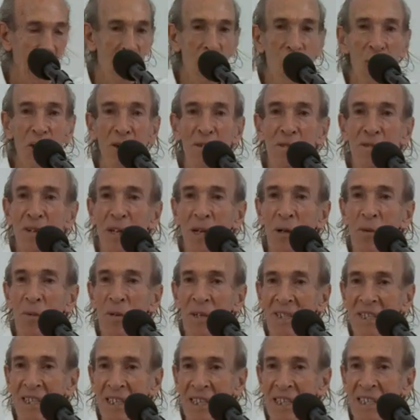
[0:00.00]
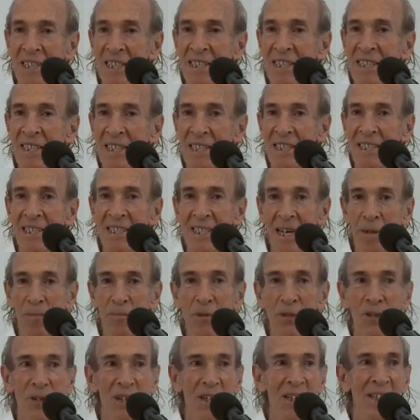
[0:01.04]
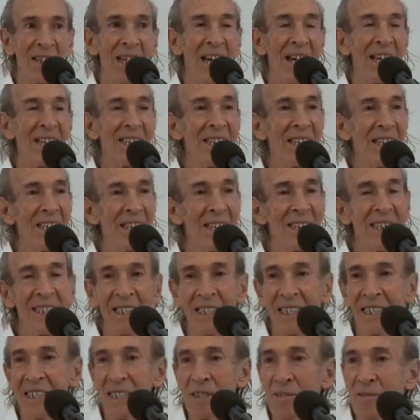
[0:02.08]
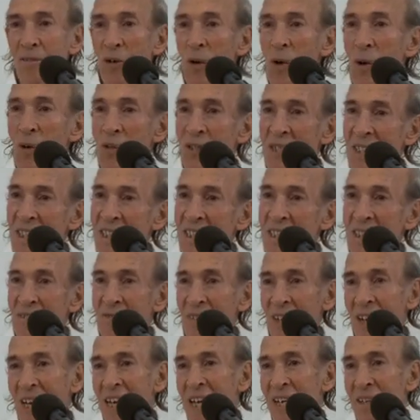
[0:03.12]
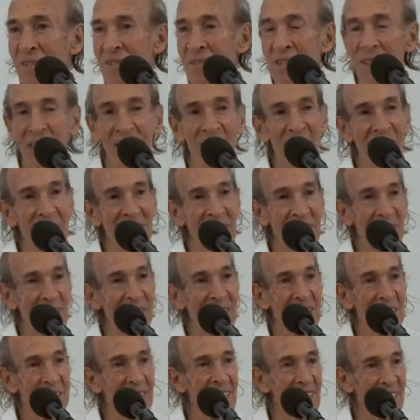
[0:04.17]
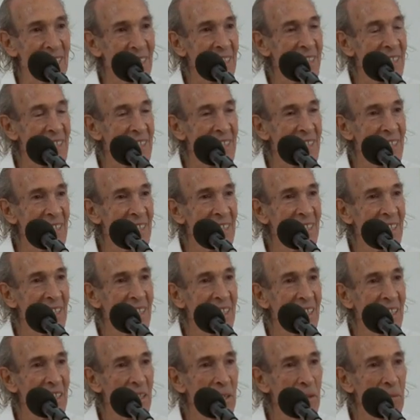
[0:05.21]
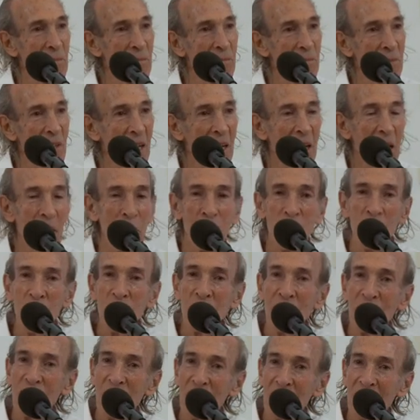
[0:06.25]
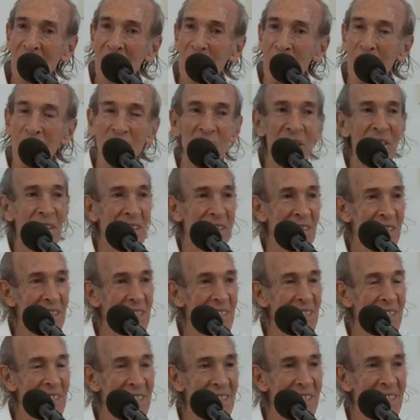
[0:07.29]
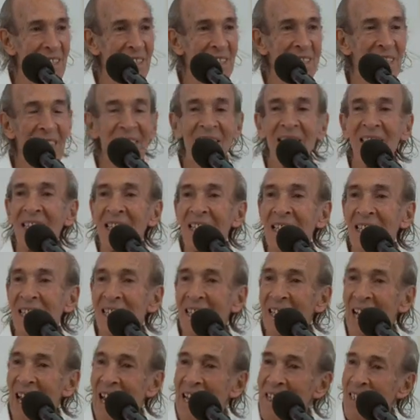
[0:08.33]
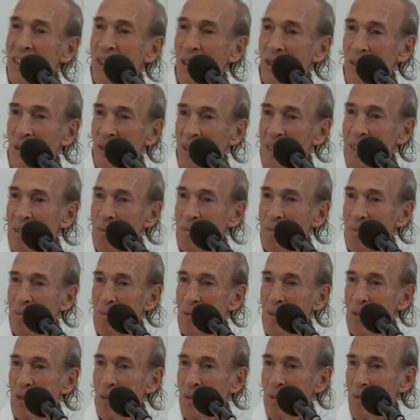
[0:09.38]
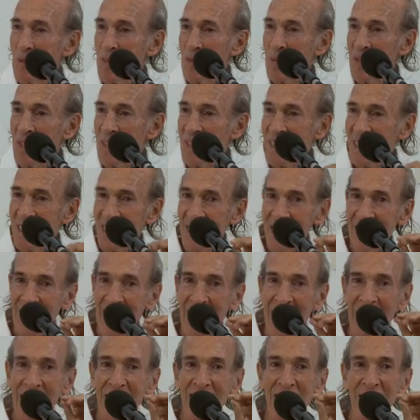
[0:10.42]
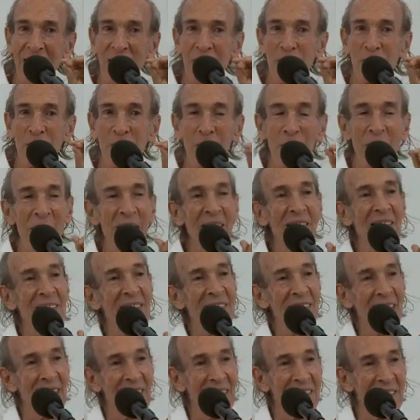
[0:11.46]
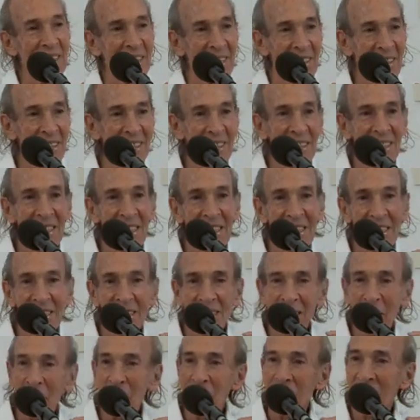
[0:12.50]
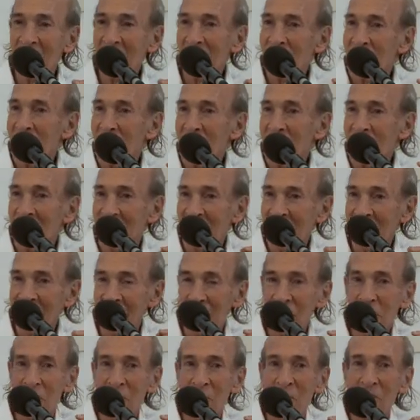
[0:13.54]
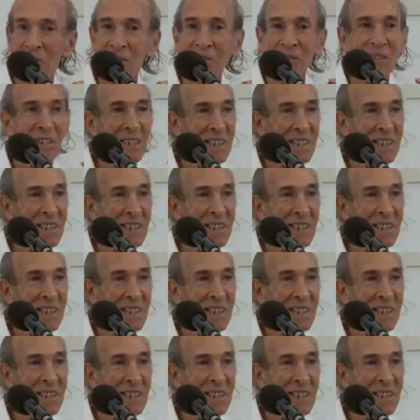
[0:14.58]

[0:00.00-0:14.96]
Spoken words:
Aurobindo was in its inception in 1964, 65, 66, a beautiful hibiscus, light cream with a slight pink center, something of the touch of